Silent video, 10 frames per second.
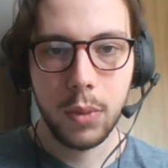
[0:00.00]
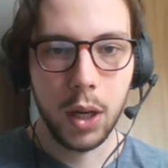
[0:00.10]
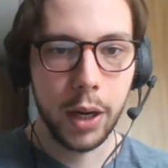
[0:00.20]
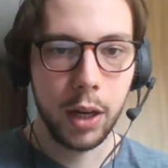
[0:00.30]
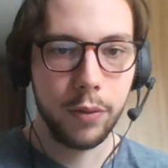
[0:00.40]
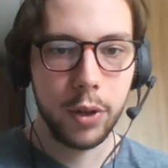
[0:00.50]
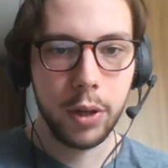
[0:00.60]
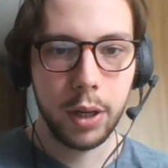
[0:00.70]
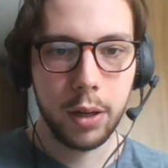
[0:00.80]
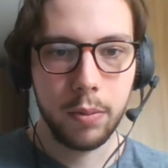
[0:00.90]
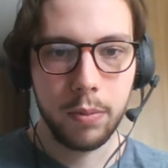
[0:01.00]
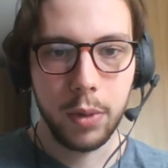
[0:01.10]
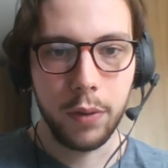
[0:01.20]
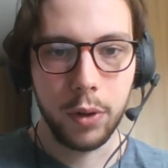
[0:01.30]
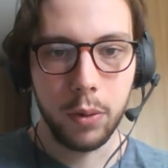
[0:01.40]
I love doing it.
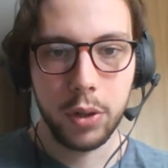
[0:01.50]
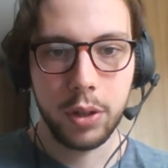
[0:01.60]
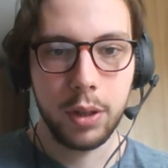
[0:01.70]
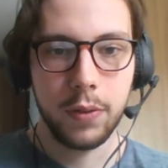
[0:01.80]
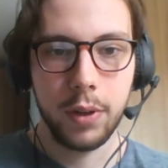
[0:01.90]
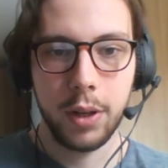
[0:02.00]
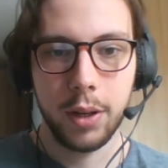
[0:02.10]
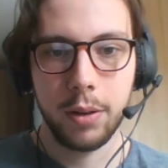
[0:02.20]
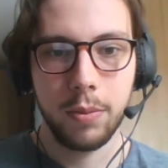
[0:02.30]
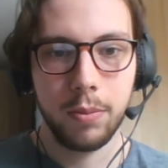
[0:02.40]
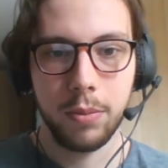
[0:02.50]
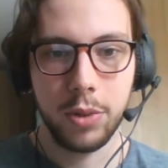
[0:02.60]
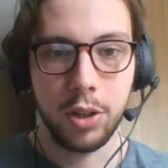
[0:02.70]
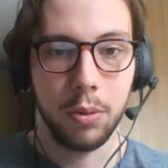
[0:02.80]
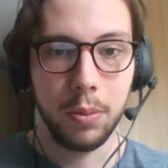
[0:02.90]
If you're watching this video,
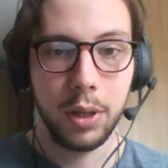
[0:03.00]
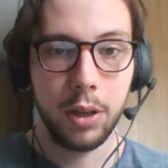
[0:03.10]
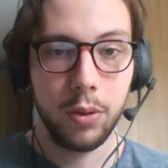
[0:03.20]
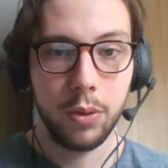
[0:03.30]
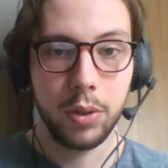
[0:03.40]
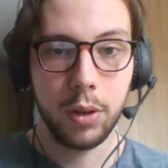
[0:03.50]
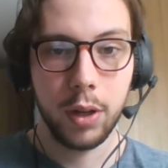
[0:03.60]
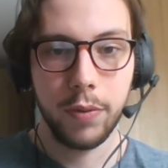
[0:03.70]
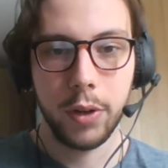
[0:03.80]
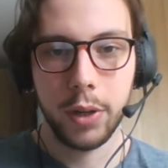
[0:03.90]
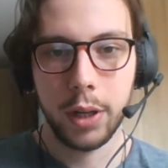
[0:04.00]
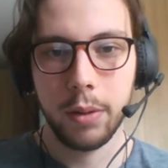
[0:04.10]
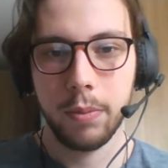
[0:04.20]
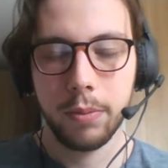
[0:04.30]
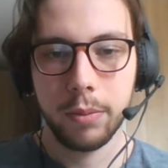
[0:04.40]
presumably you also love doing it.
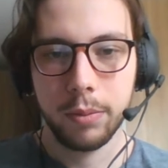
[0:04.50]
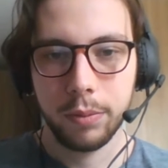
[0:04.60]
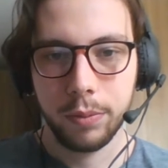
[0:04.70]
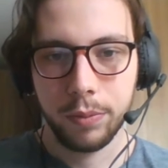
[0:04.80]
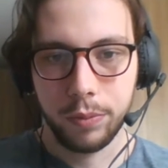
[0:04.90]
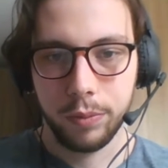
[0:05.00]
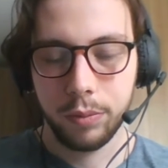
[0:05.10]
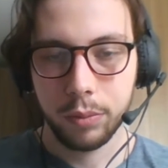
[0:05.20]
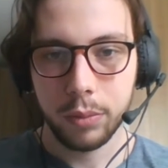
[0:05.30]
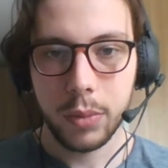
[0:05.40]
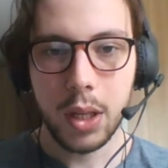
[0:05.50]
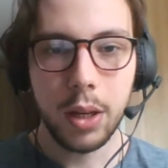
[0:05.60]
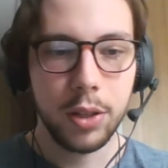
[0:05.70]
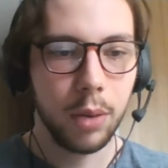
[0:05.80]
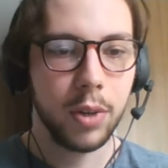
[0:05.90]

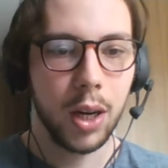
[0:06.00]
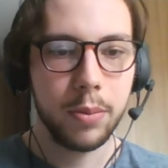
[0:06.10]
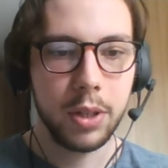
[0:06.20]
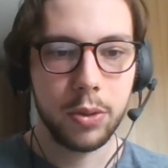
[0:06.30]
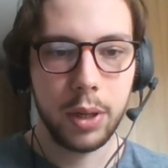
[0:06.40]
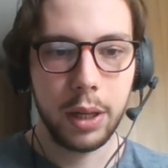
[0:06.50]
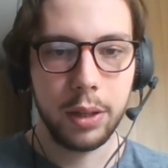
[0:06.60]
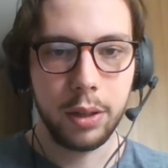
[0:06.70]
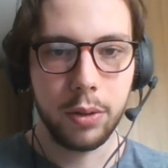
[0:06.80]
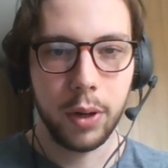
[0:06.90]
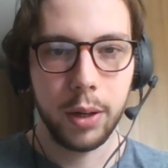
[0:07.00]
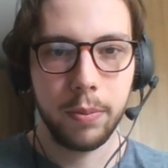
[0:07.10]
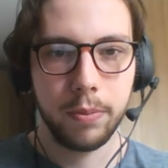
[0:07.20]
Sometimes it's really easy to write,